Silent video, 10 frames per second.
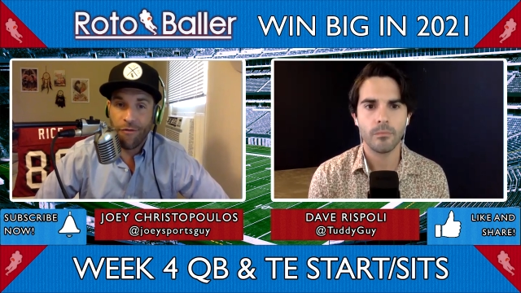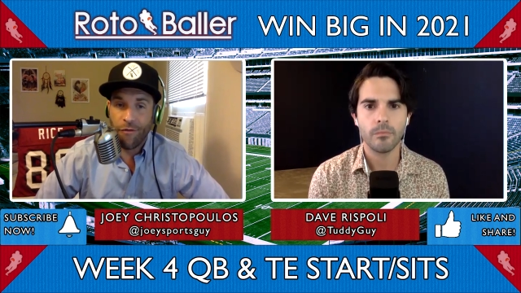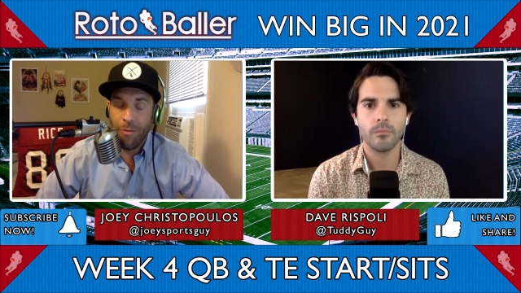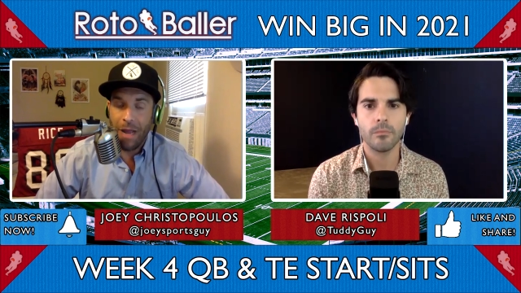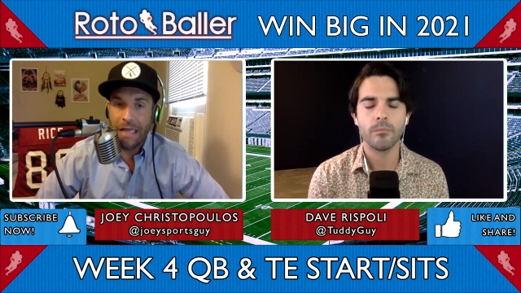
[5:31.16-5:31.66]

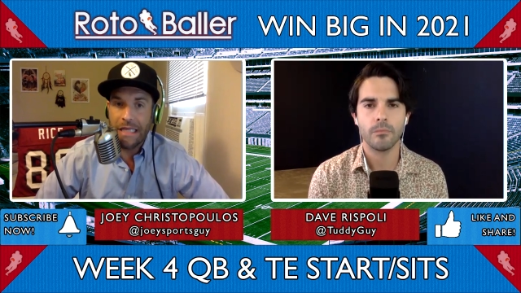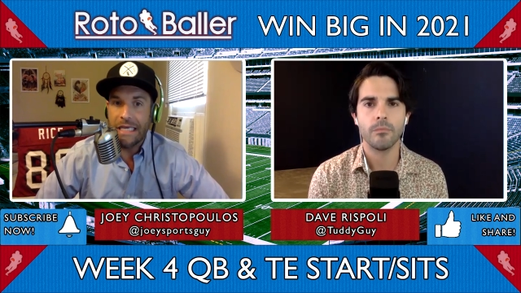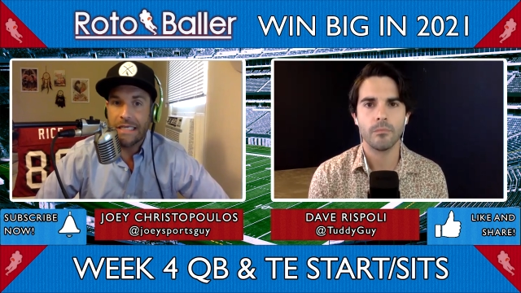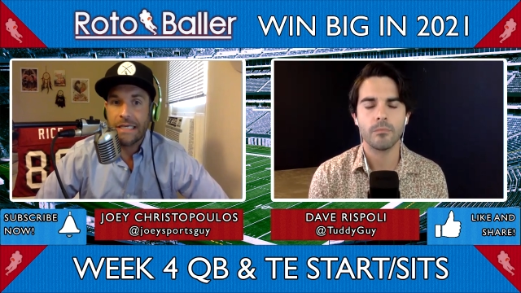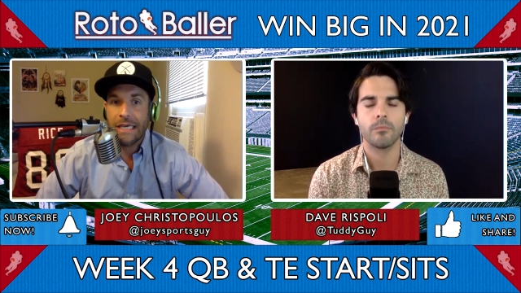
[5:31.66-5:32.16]
Speaker 1: format
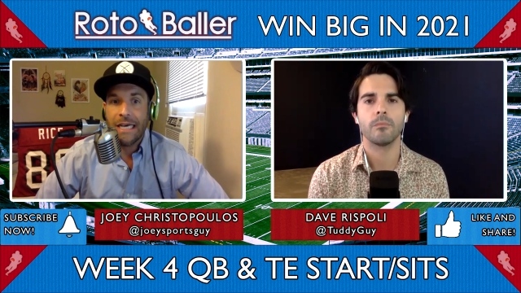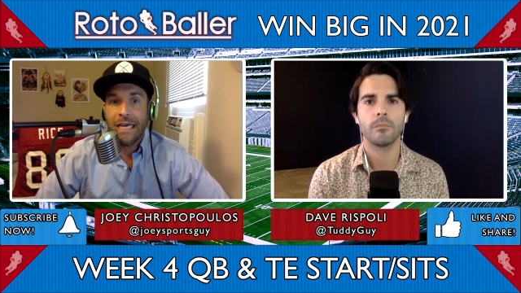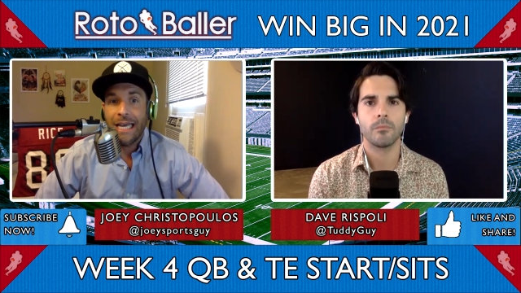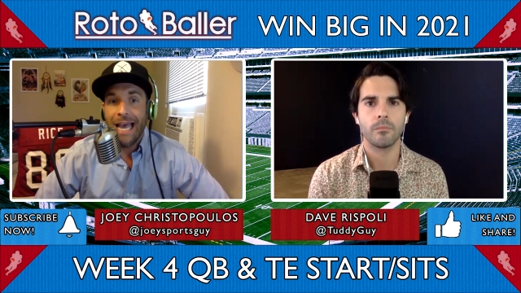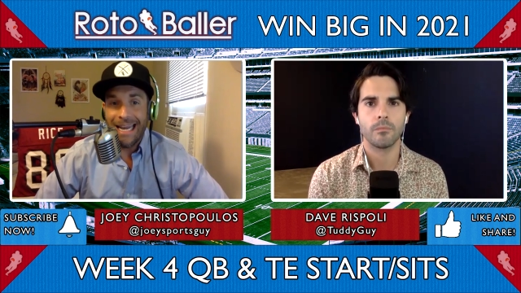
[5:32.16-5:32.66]
leagues,
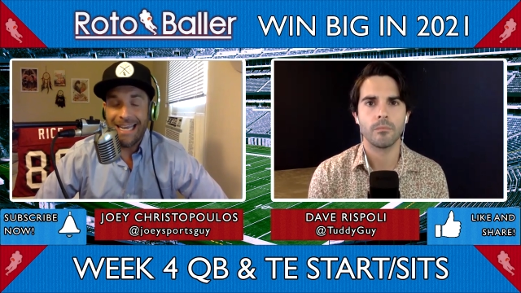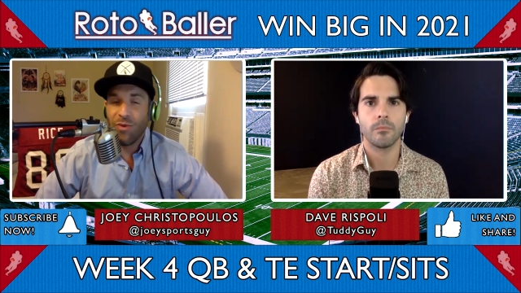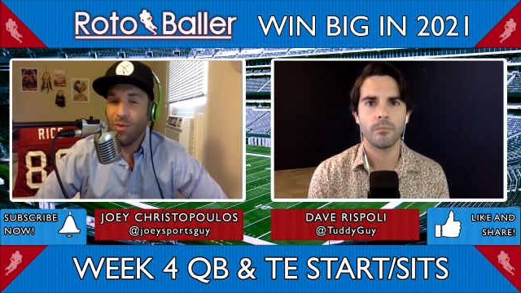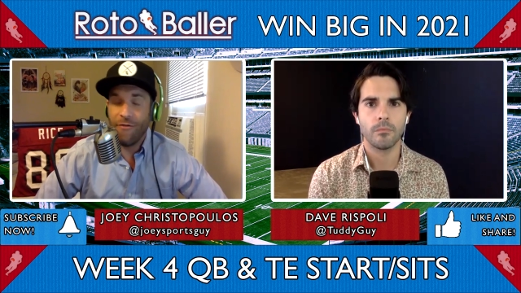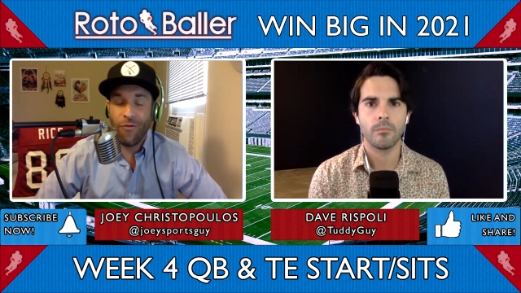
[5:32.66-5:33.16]
heading into
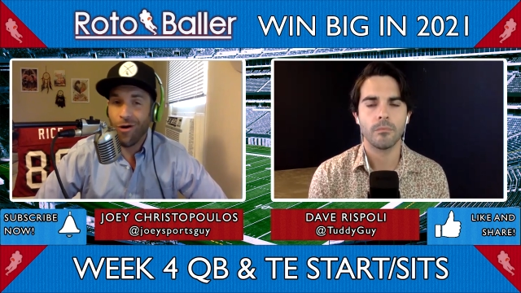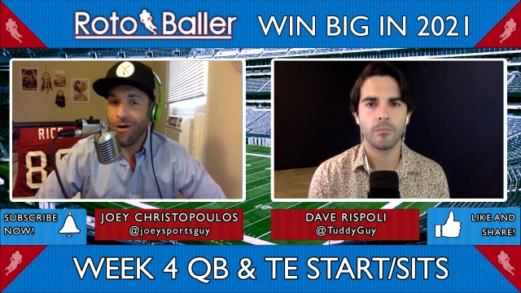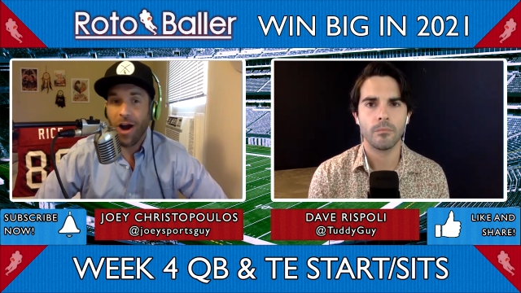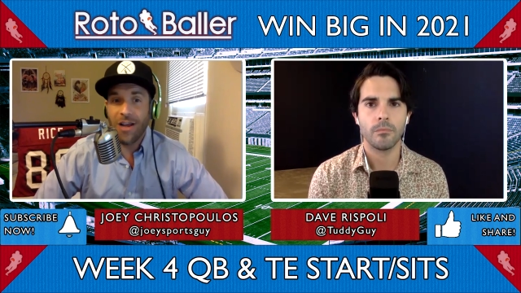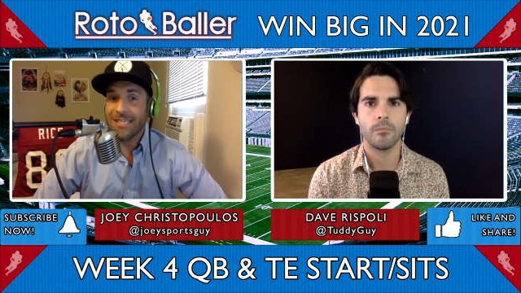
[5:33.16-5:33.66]
week four,
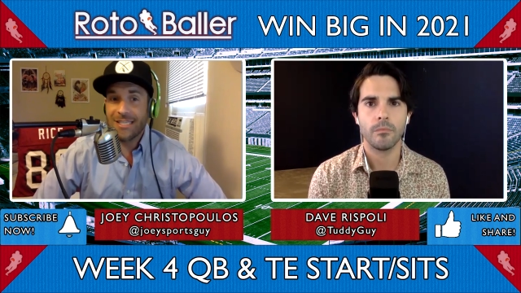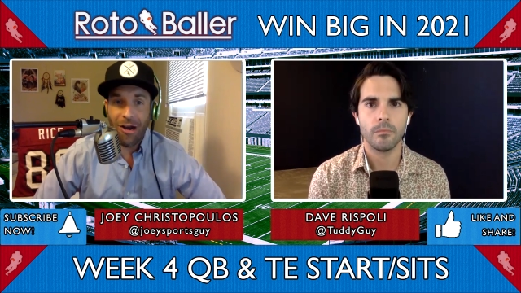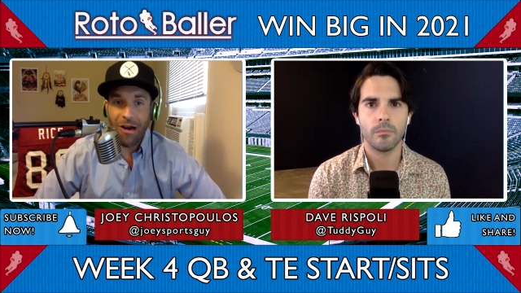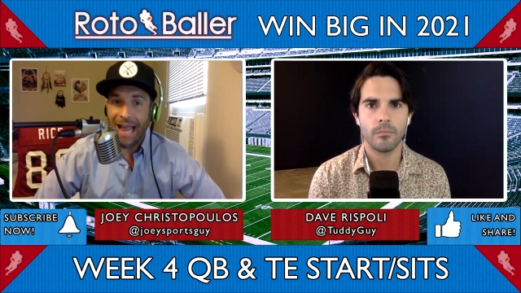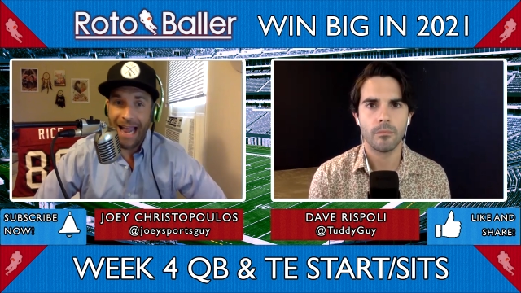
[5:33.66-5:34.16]
are you
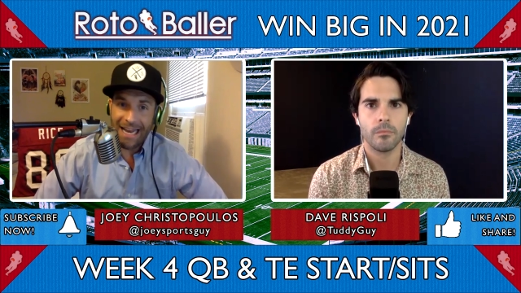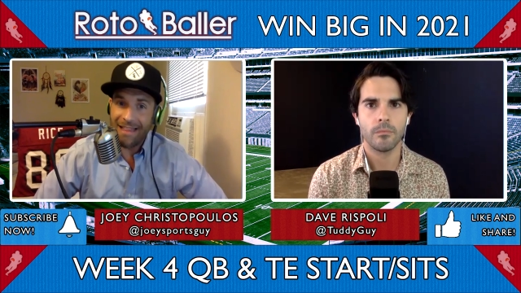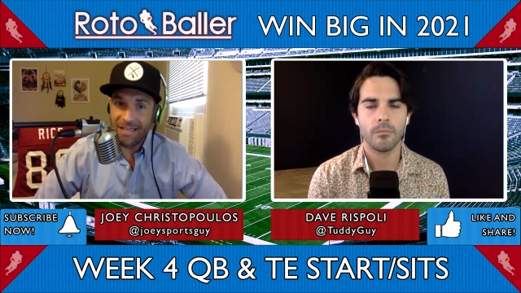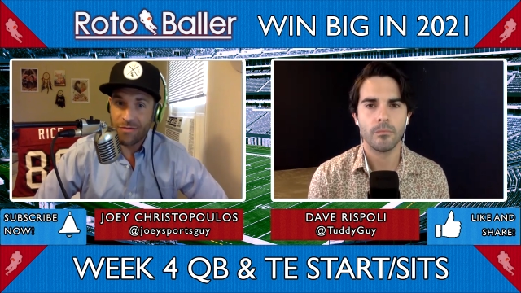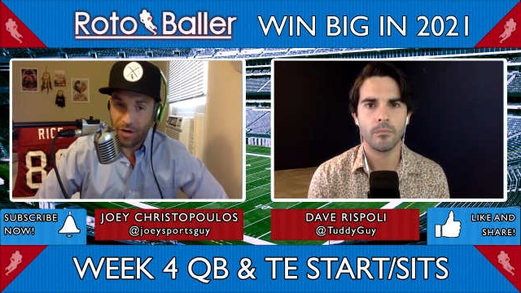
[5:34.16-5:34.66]
starting any of
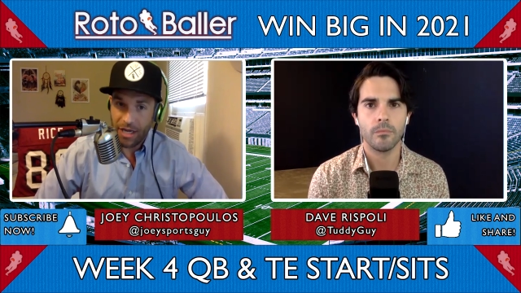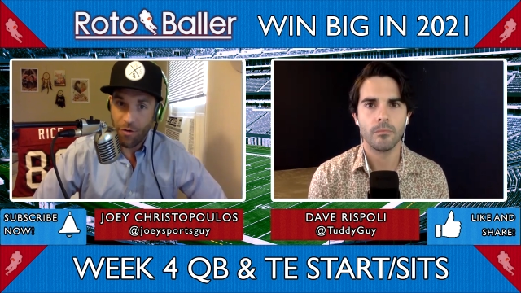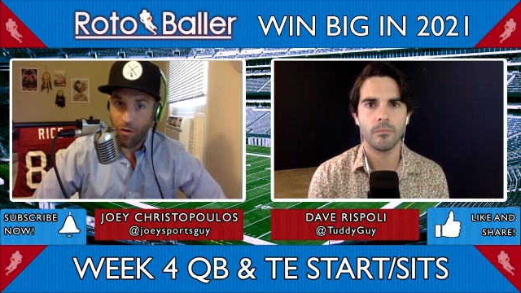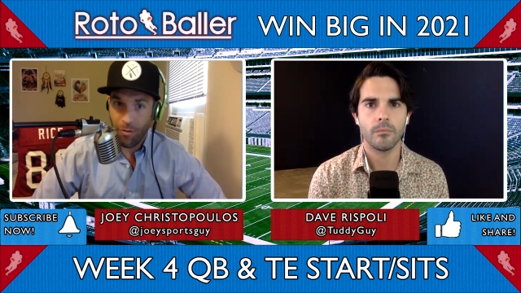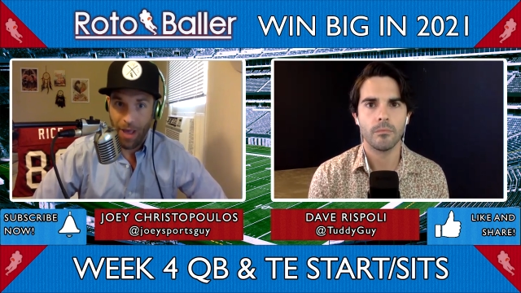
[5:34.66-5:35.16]
these rookie
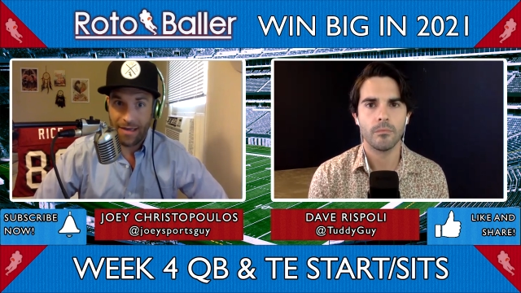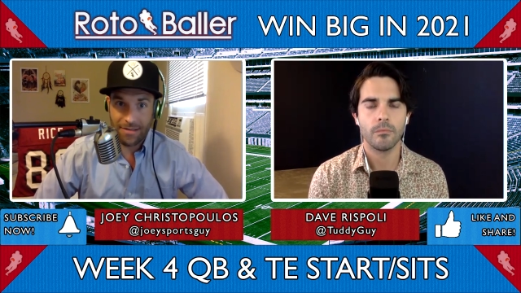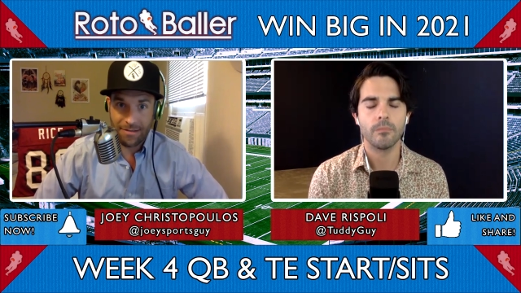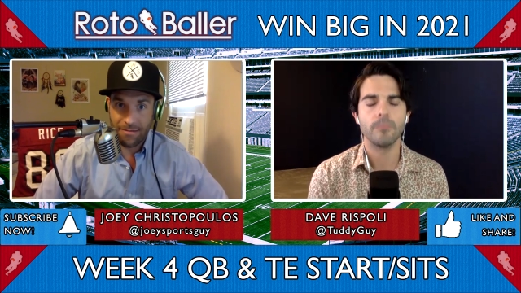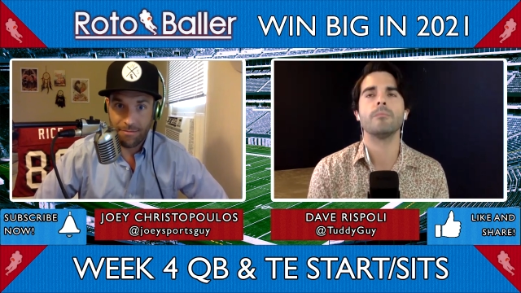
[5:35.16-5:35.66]

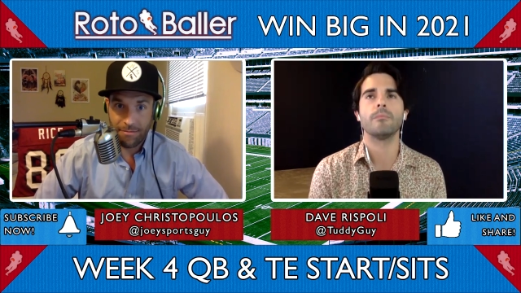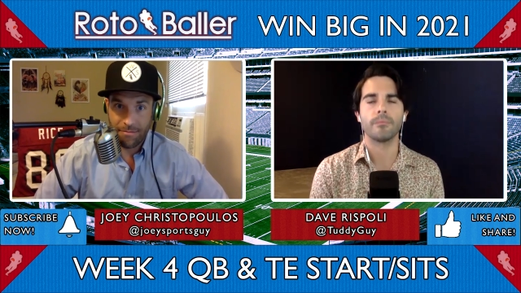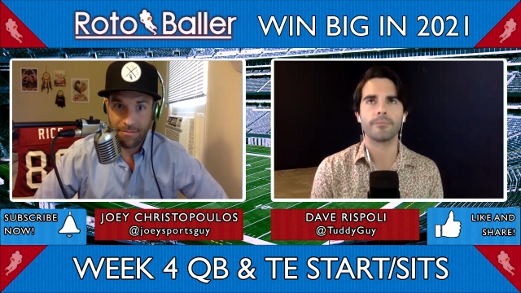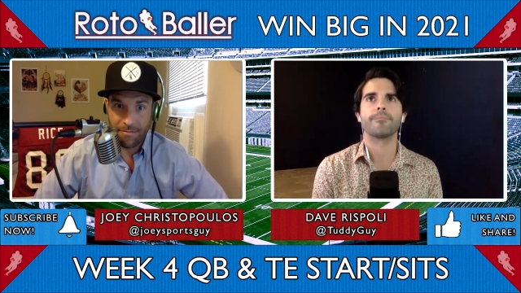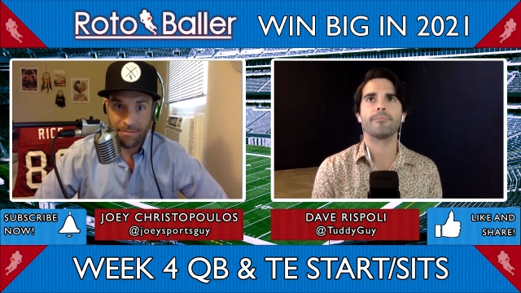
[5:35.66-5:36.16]
quarterbacks? Hmm.